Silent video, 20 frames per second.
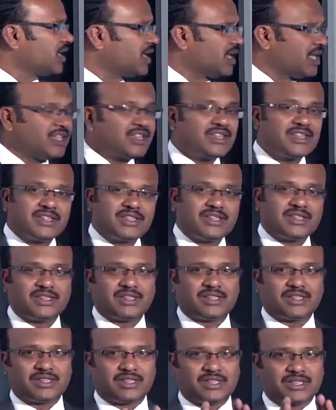in
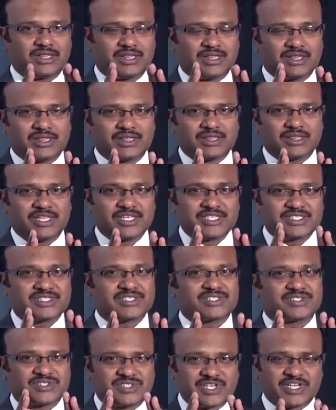
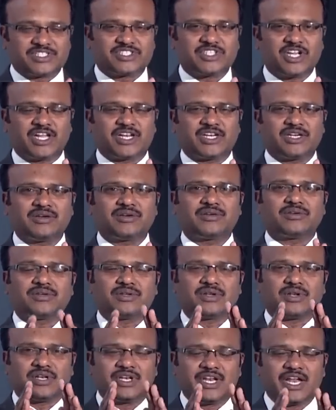this session,
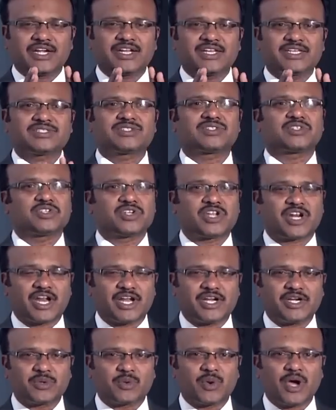let us
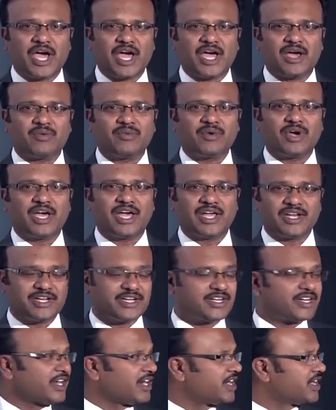try to have an
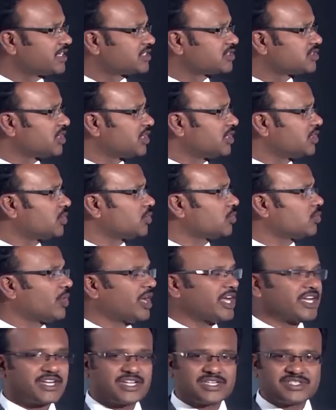introduction to
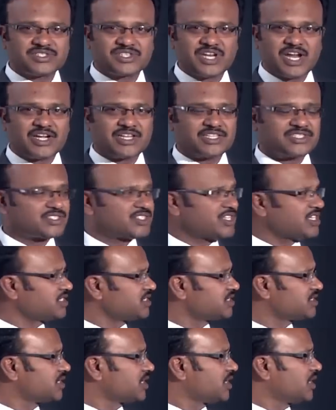vital
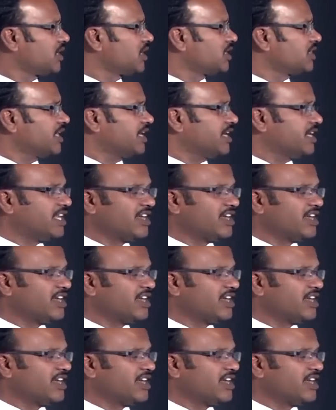statistics, then